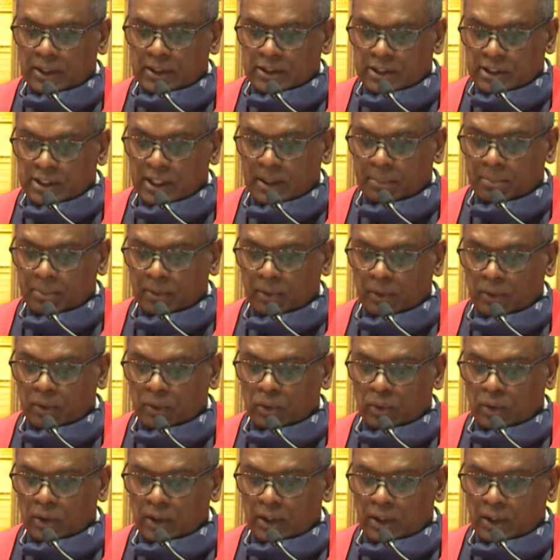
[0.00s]

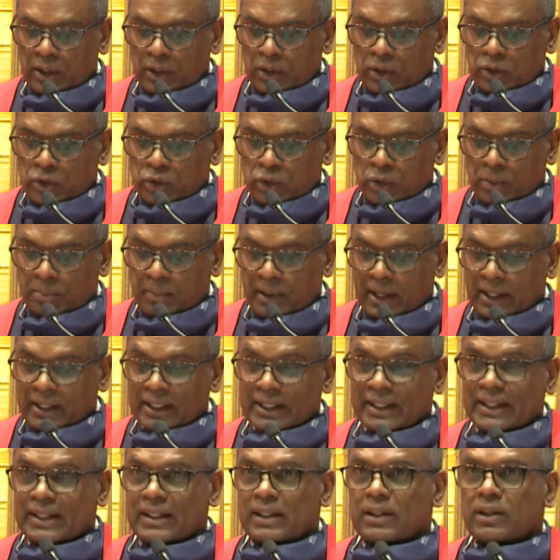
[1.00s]
Tsepo
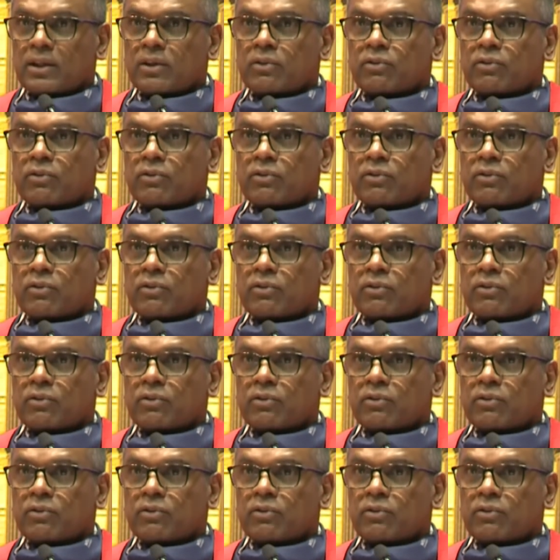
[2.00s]
Tumeli